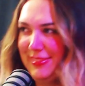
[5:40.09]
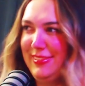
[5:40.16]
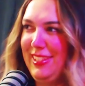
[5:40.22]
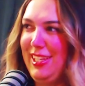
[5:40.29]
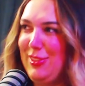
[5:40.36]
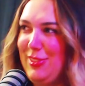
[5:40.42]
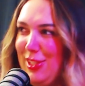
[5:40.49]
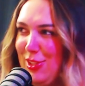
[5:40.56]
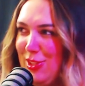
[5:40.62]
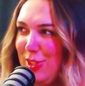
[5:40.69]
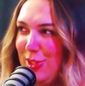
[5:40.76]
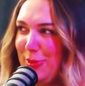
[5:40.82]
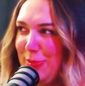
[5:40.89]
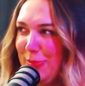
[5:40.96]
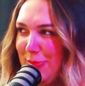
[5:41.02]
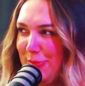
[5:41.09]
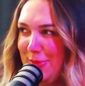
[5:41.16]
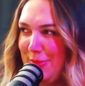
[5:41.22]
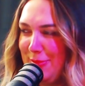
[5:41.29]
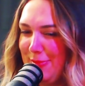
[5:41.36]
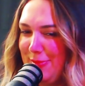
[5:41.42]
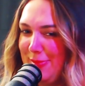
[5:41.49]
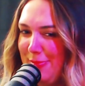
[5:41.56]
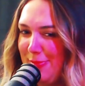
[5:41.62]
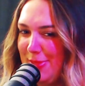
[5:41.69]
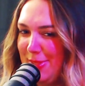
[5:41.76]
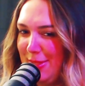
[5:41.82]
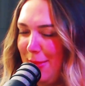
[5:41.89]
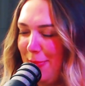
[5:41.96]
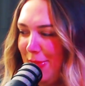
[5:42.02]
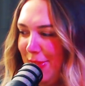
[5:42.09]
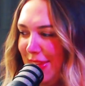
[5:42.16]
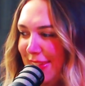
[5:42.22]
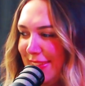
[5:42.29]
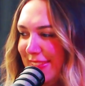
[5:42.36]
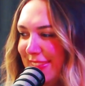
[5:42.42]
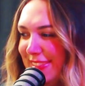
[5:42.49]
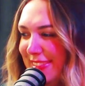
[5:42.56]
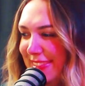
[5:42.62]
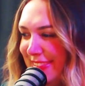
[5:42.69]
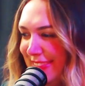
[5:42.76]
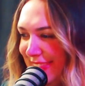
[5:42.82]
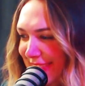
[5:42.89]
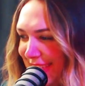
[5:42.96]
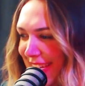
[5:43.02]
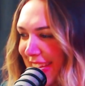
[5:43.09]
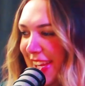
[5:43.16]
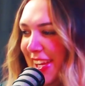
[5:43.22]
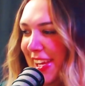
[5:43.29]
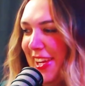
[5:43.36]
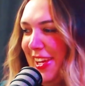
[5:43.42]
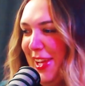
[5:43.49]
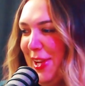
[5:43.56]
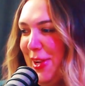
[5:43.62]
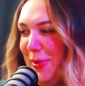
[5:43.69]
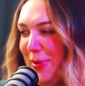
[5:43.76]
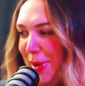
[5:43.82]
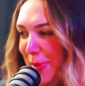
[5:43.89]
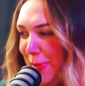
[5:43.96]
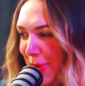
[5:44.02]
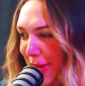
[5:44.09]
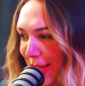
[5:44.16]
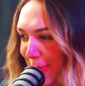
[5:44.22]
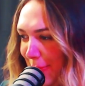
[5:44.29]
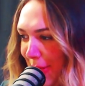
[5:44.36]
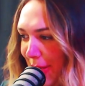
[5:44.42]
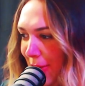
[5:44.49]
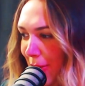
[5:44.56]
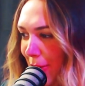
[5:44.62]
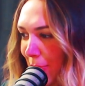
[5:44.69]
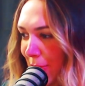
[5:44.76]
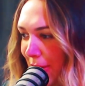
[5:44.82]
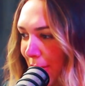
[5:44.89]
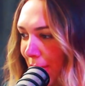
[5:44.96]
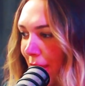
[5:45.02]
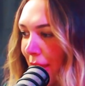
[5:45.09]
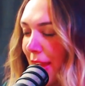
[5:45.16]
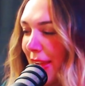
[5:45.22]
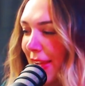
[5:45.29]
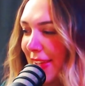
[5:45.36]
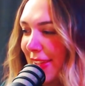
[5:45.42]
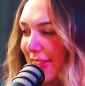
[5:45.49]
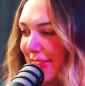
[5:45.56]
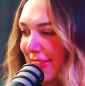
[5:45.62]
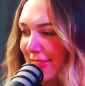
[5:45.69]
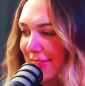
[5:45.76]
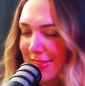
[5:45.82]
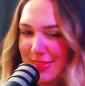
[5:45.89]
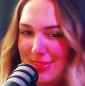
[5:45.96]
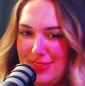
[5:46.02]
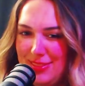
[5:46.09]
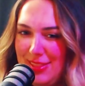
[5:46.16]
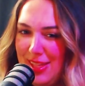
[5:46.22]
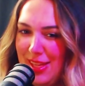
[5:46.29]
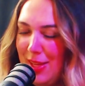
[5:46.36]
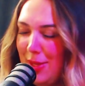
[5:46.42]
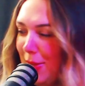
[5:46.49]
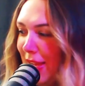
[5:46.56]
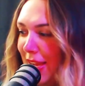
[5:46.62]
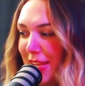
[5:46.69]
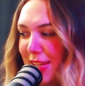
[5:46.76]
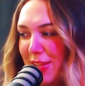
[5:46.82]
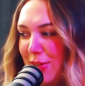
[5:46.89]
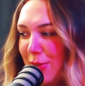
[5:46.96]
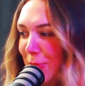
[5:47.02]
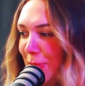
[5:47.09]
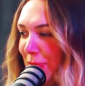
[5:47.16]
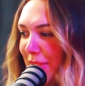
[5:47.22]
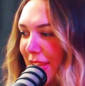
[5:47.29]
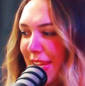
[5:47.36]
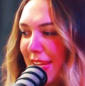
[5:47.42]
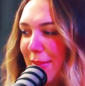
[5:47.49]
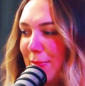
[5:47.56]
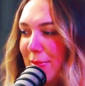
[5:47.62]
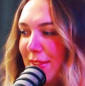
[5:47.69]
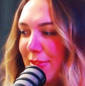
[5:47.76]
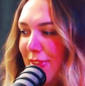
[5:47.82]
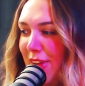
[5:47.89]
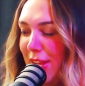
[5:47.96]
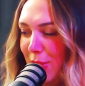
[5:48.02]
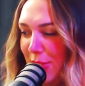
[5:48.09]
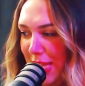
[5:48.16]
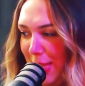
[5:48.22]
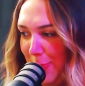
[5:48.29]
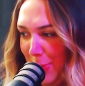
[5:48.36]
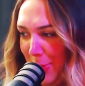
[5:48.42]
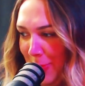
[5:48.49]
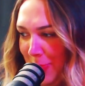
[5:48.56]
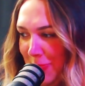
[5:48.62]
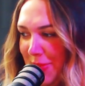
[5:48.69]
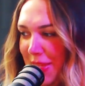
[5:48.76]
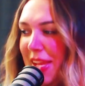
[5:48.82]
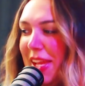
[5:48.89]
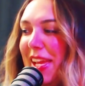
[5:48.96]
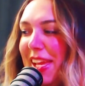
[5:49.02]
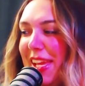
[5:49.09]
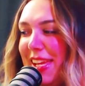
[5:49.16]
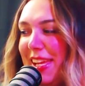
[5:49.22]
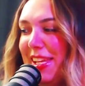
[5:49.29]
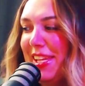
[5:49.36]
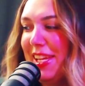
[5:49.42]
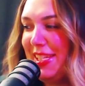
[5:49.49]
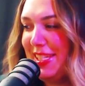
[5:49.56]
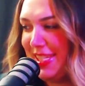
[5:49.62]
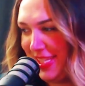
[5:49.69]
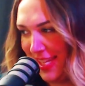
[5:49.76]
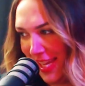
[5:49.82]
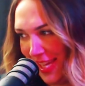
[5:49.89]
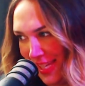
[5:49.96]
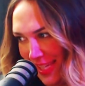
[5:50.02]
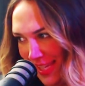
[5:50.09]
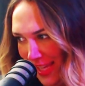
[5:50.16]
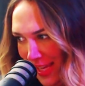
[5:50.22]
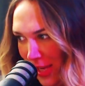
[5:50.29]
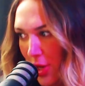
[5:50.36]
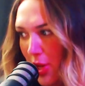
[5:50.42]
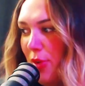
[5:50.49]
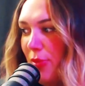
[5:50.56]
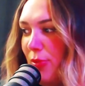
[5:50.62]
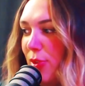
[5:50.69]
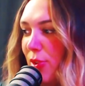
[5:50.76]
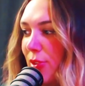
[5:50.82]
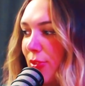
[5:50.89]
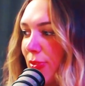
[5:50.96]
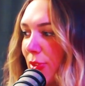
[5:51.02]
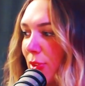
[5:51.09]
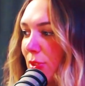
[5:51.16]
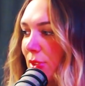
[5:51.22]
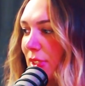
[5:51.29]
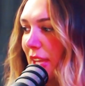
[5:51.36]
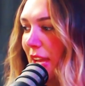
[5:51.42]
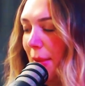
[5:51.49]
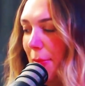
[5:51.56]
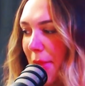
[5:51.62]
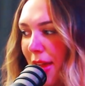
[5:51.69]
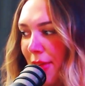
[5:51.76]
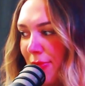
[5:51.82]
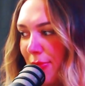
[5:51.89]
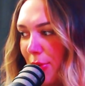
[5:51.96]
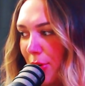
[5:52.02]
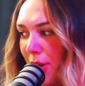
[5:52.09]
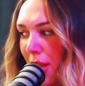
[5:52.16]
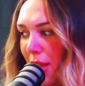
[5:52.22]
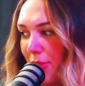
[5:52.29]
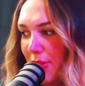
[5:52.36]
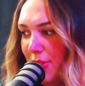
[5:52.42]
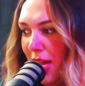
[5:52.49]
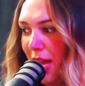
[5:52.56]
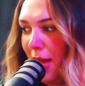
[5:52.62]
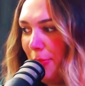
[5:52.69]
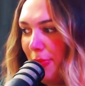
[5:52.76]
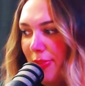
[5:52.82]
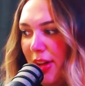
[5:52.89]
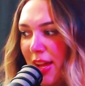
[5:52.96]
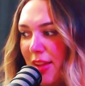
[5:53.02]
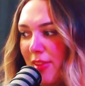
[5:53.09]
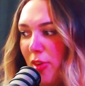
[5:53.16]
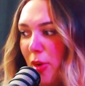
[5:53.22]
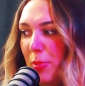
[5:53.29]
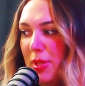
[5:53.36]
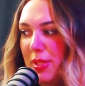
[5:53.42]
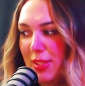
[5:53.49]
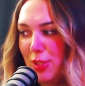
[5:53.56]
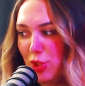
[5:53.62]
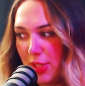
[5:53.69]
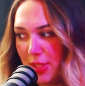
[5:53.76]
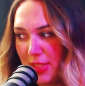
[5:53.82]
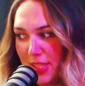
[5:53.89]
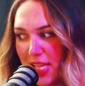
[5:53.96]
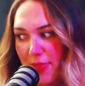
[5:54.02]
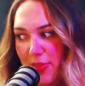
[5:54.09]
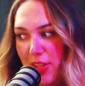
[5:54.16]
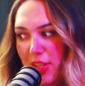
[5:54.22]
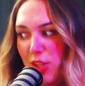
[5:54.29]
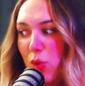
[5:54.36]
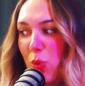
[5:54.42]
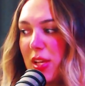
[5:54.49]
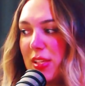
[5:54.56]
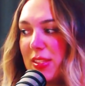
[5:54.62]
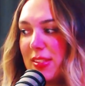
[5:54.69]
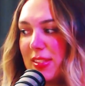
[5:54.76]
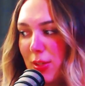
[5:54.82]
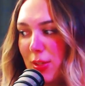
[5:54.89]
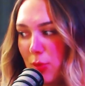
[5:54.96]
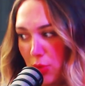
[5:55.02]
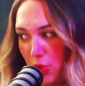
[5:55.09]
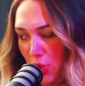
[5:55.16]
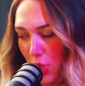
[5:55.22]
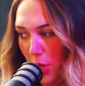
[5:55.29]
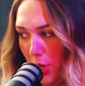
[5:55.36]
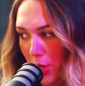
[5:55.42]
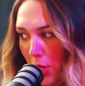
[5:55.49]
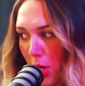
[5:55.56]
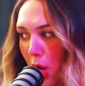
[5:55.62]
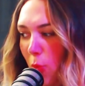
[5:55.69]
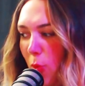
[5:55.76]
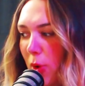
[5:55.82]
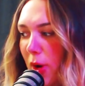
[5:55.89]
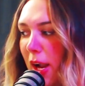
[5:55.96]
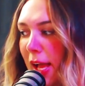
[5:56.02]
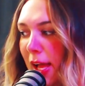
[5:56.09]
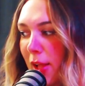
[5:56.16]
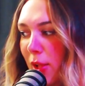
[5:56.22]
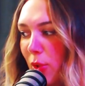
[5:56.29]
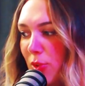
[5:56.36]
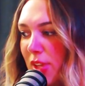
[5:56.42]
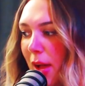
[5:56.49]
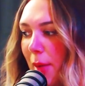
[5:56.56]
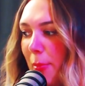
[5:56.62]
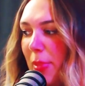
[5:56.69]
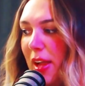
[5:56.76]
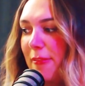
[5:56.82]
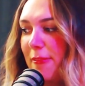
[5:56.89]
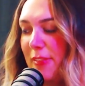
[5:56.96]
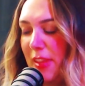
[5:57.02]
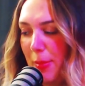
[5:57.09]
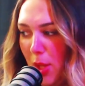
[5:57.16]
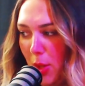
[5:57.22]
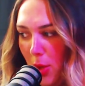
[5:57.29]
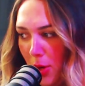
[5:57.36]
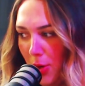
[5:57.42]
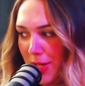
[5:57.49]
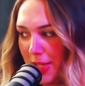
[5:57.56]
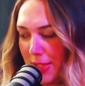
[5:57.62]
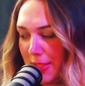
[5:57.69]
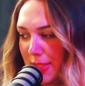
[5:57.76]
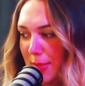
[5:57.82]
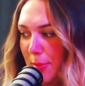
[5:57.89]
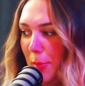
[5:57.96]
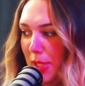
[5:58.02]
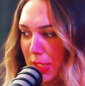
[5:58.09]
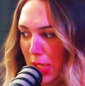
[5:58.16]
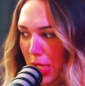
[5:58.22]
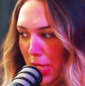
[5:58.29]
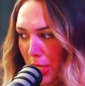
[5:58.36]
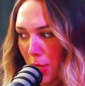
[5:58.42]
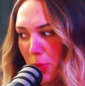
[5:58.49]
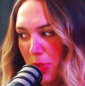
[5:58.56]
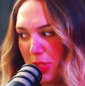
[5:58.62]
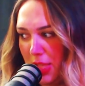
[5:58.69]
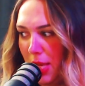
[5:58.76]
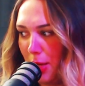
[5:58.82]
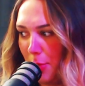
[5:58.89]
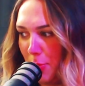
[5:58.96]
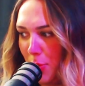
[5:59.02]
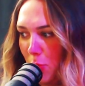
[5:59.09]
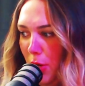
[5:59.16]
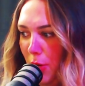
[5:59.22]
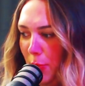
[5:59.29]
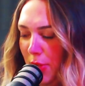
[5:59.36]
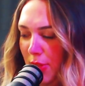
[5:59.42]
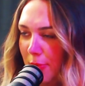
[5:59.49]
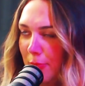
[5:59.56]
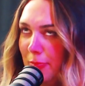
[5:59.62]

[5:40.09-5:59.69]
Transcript: I'll teach you something. I don't know what, but oh dear. Lots of knowledge in those files. Yeah, I know. I am the file keeper. In nineteen ninety, for the first time ever, the top five positions on the U S singles chart were held by female artists. Madonna was at number one with